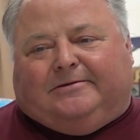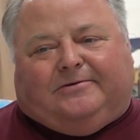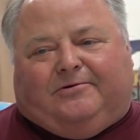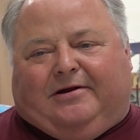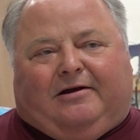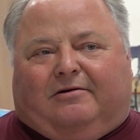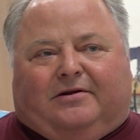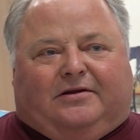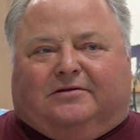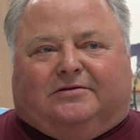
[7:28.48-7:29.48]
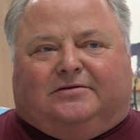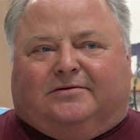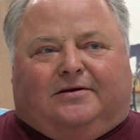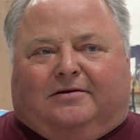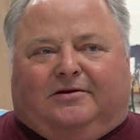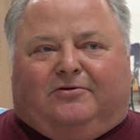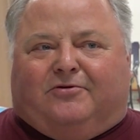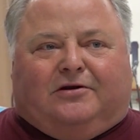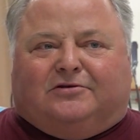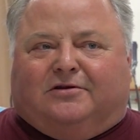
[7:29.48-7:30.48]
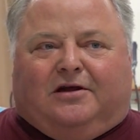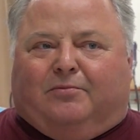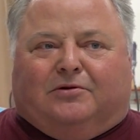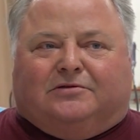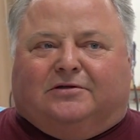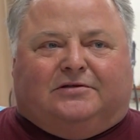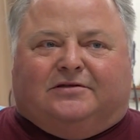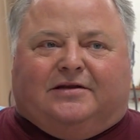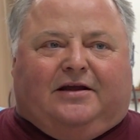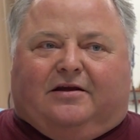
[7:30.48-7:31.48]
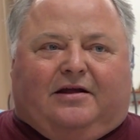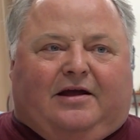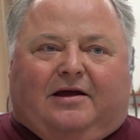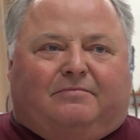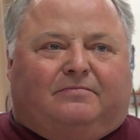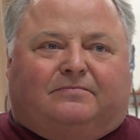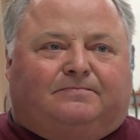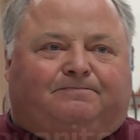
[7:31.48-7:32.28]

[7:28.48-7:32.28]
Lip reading: the reality is, you crunch the numbers, it just ain't going to happen.